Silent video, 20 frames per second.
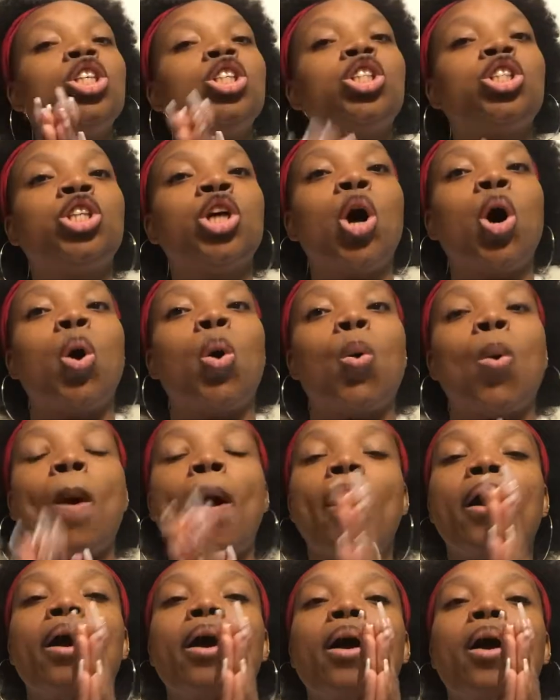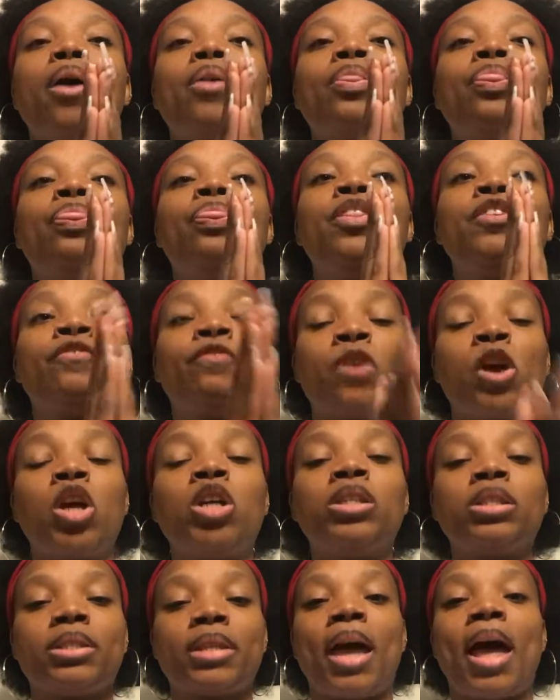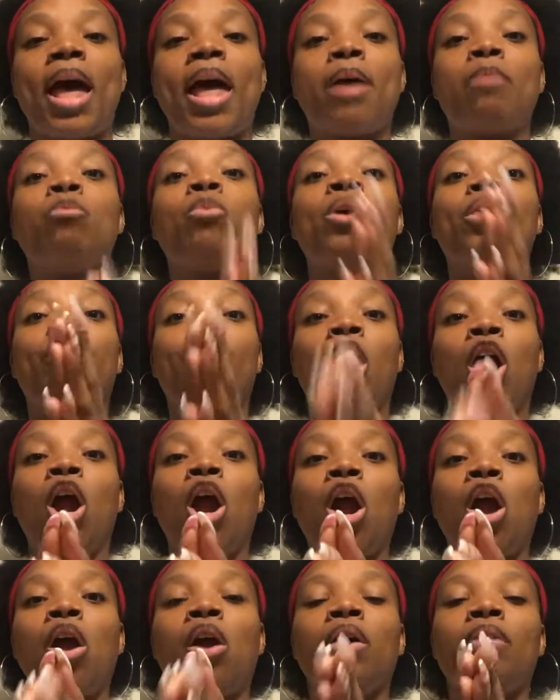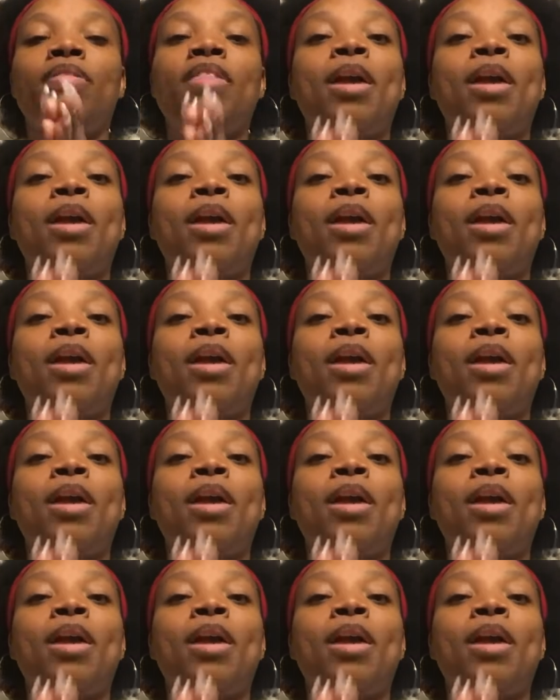So the first time with her,